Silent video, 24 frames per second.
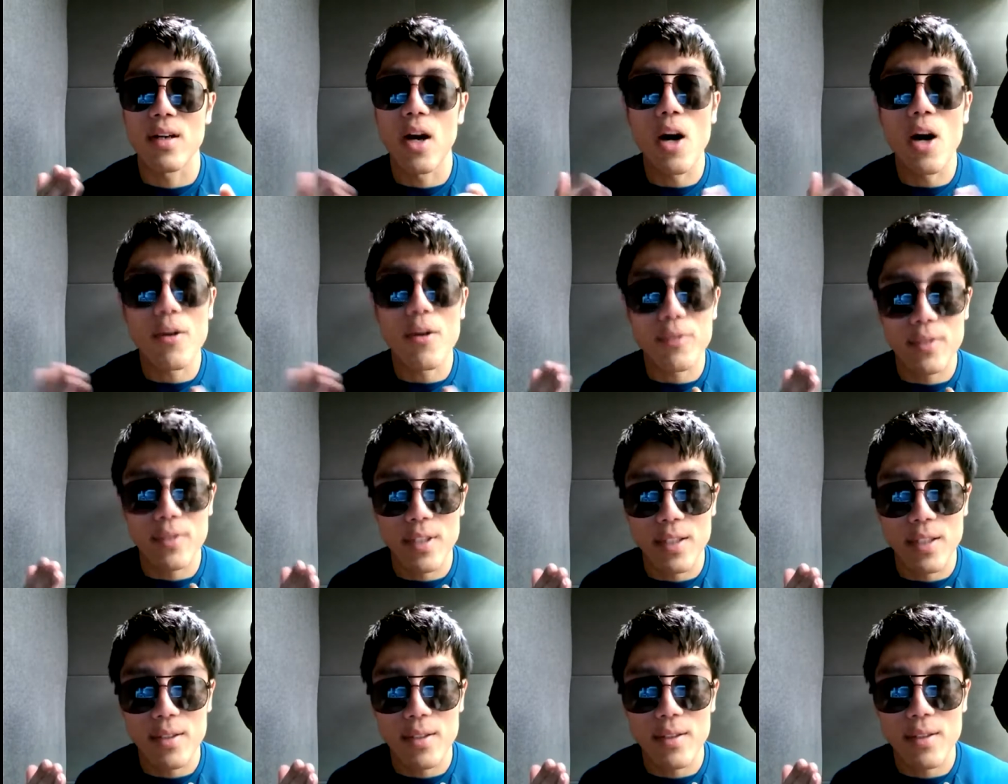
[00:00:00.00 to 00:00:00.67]

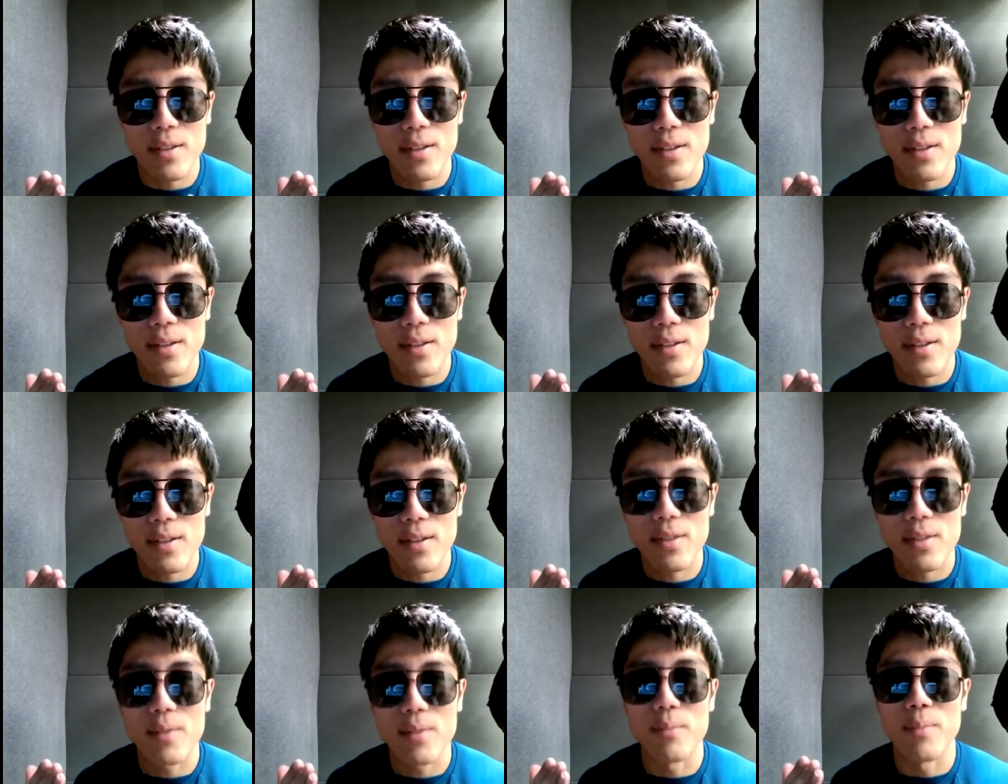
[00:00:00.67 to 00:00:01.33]
often
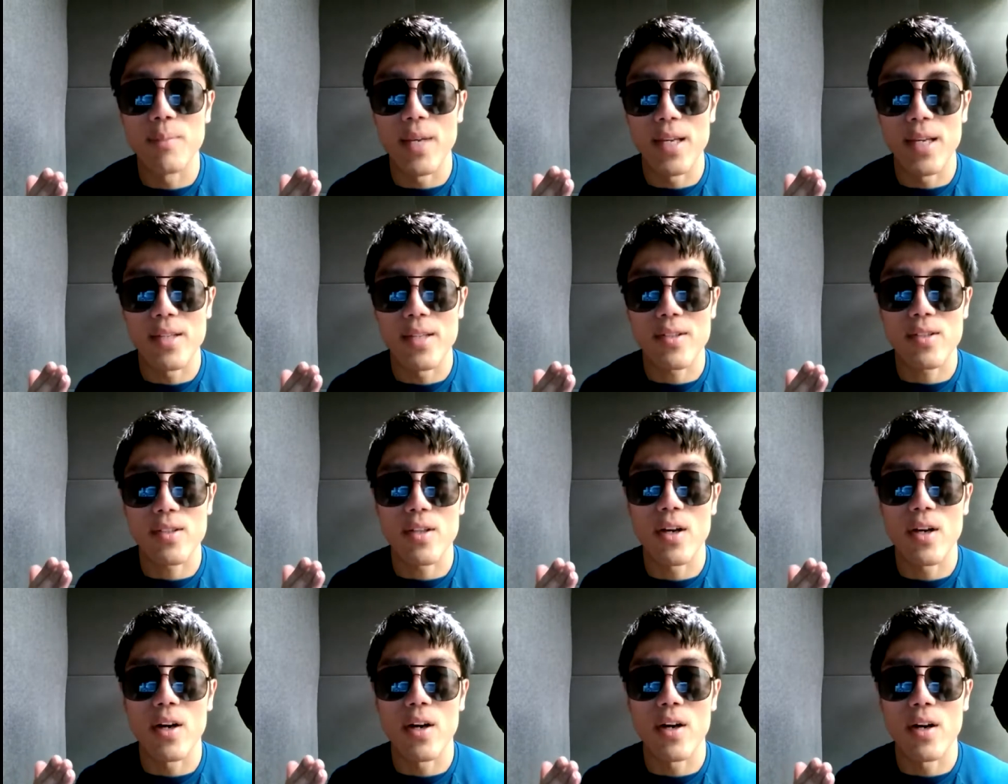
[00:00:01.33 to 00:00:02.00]

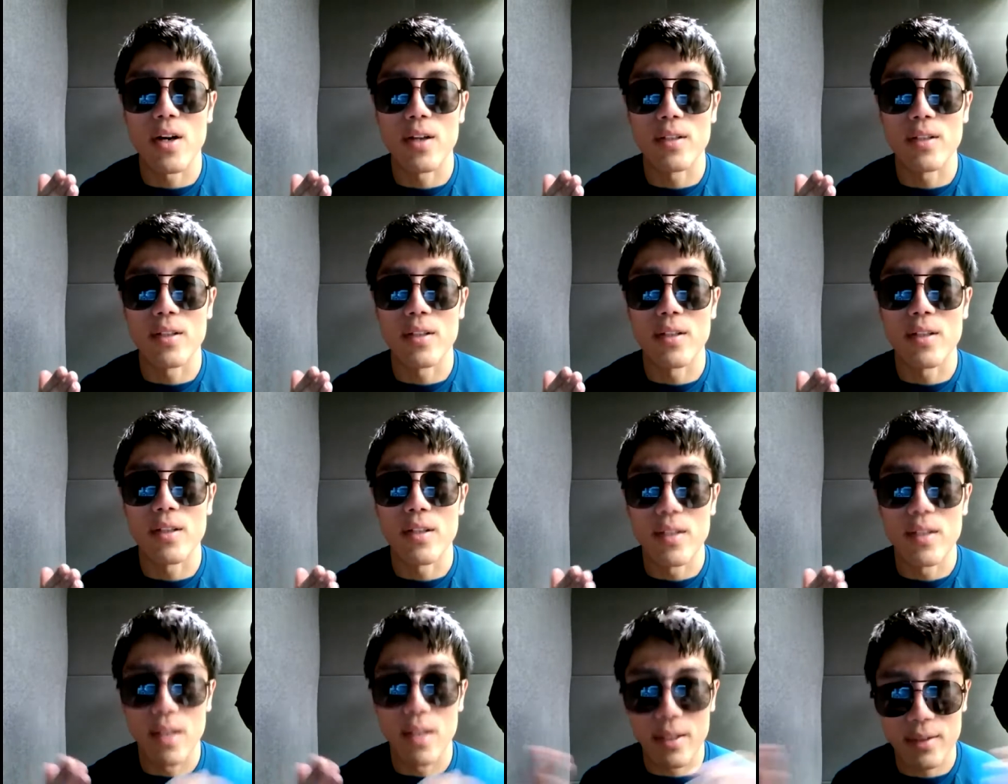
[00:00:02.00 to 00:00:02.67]
based
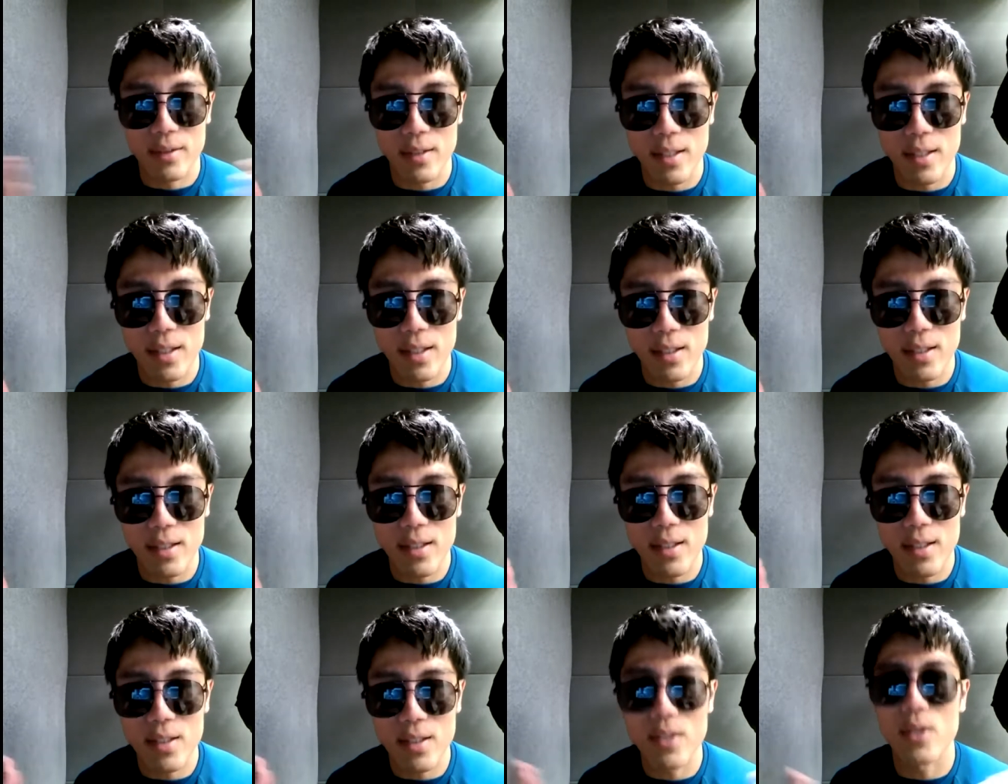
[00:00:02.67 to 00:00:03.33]
on
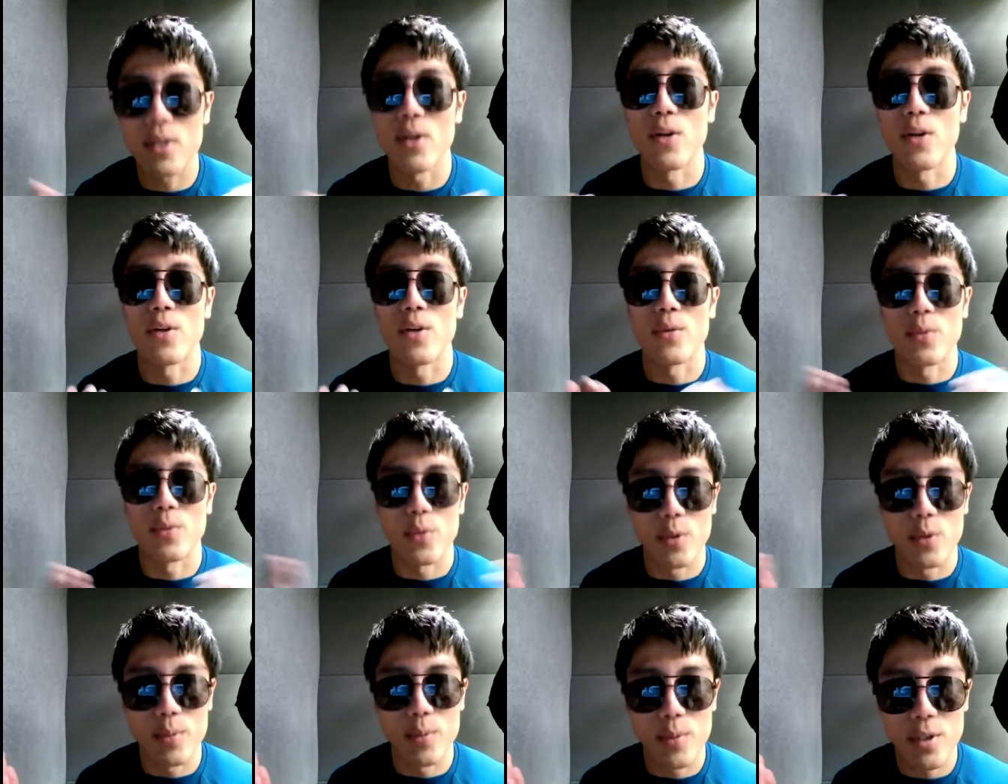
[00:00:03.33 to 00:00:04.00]
nothing or
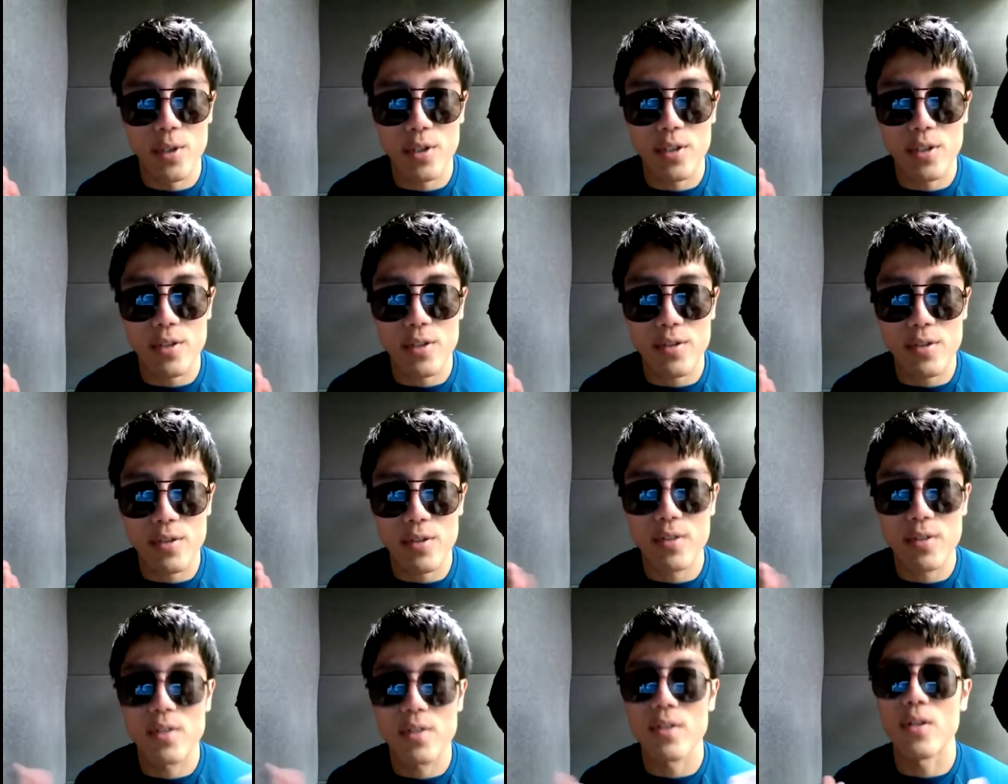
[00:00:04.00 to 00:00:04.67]

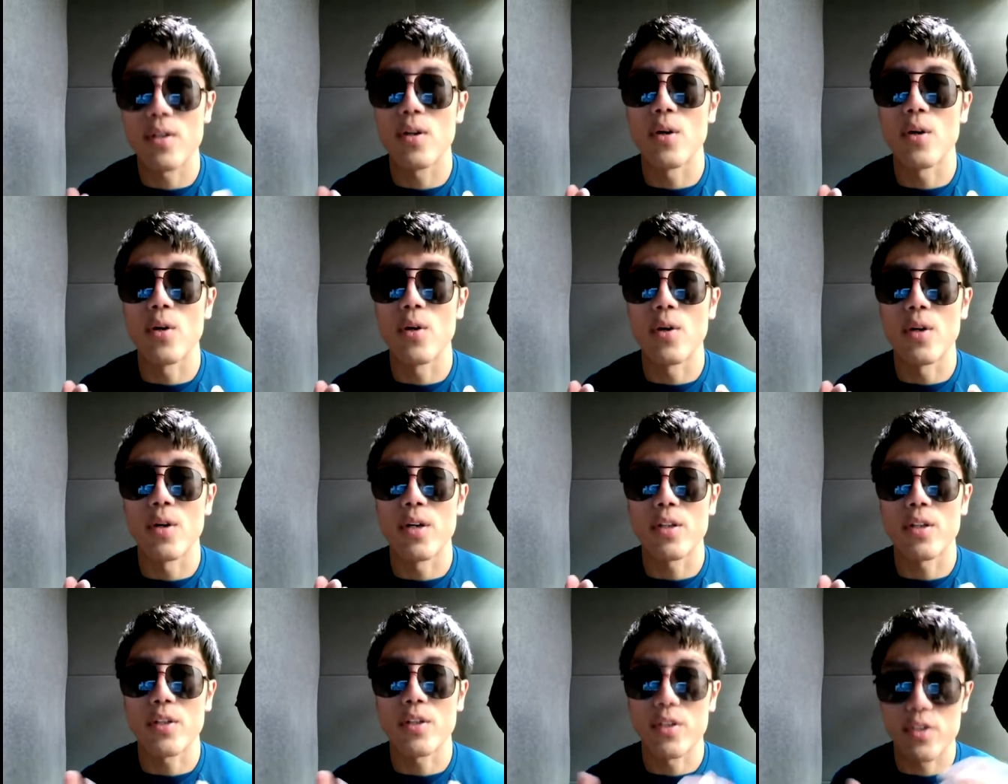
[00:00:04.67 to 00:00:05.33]
rumors
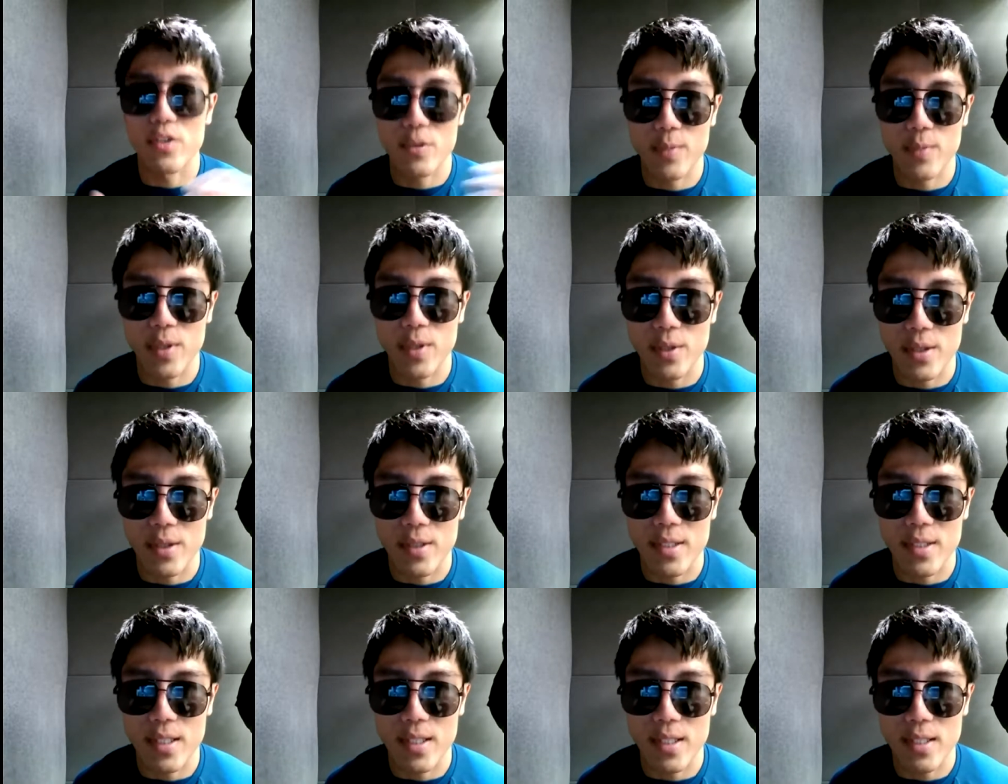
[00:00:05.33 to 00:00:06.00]
or
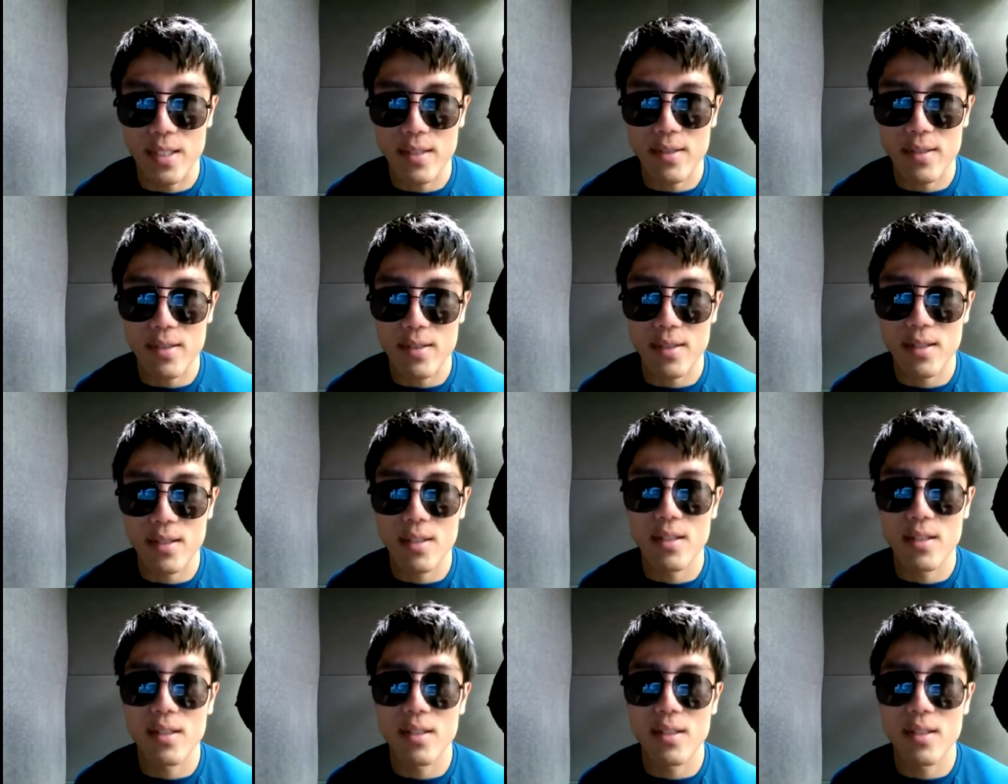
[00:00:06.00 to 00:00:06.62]
conspiracies